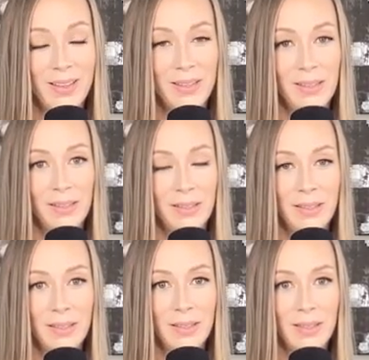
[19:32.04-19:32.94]

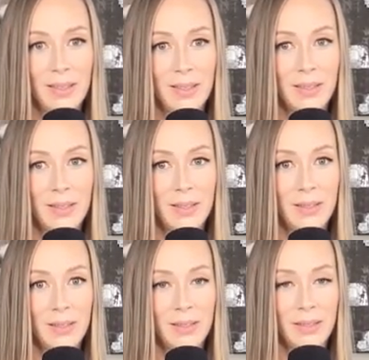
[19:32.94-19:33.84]

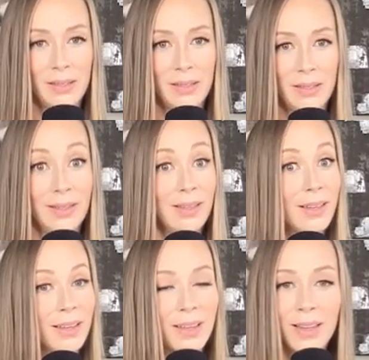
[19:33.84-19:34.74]
This person isn't speaking.